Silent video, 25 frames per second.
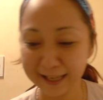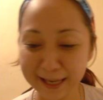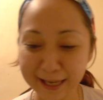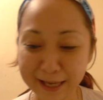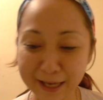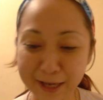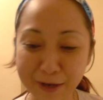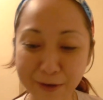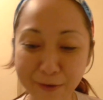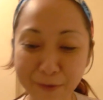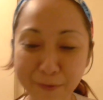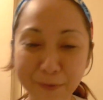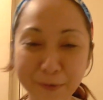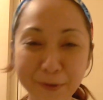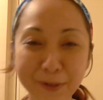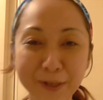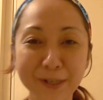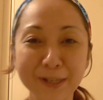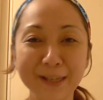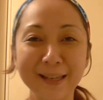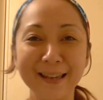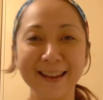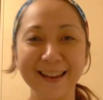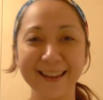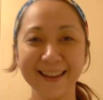
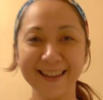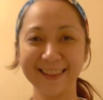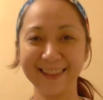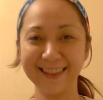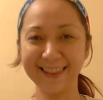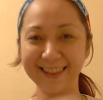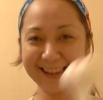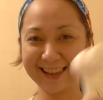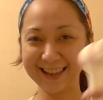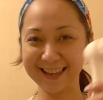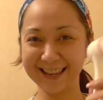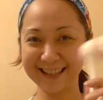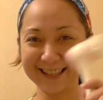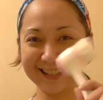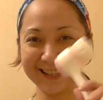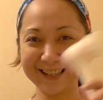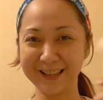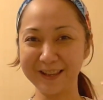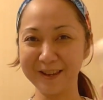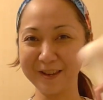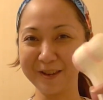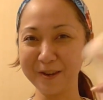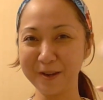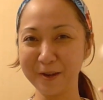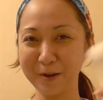use this
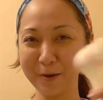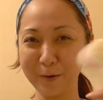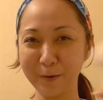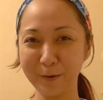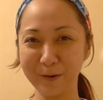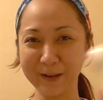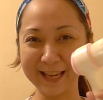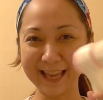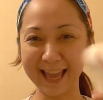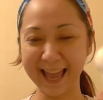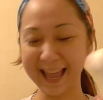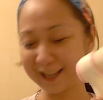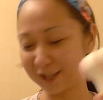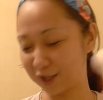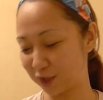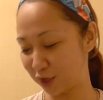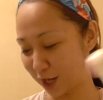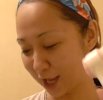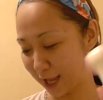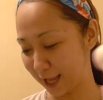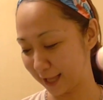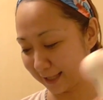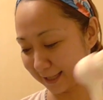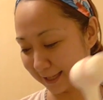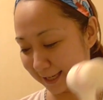new
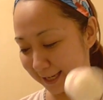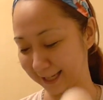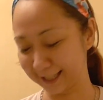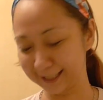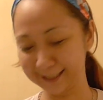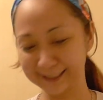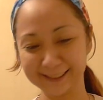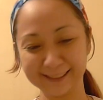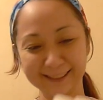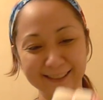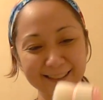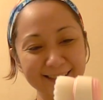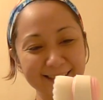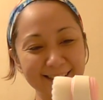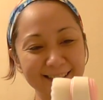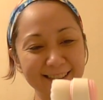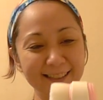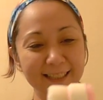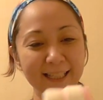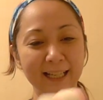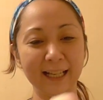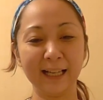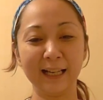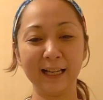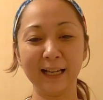gadget.
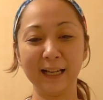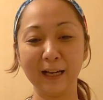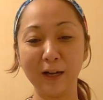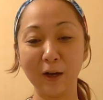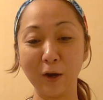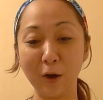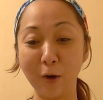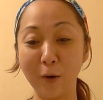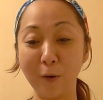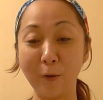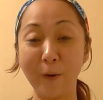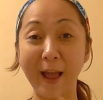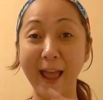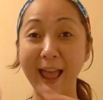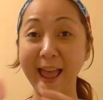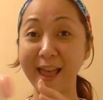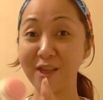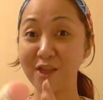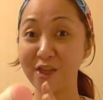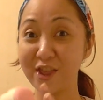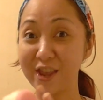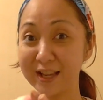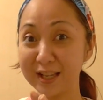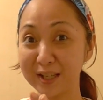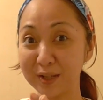Oh,
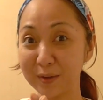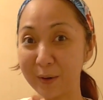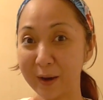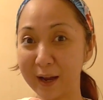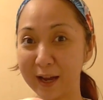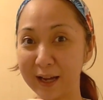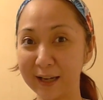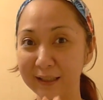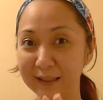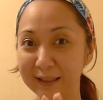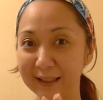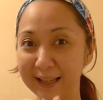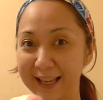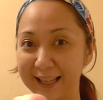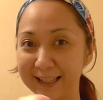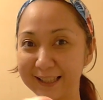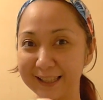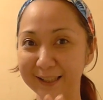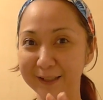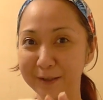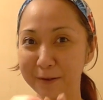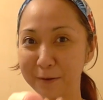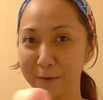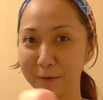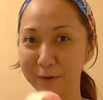and this one, let's
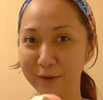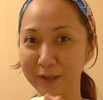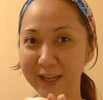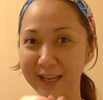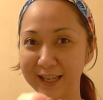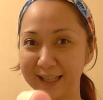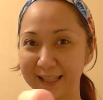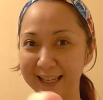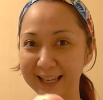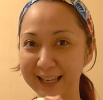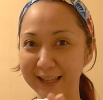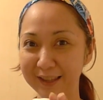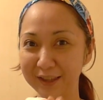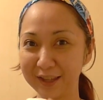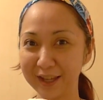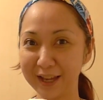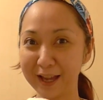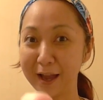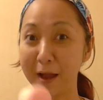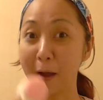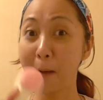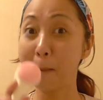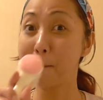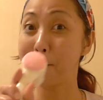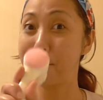do this in
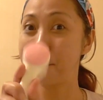the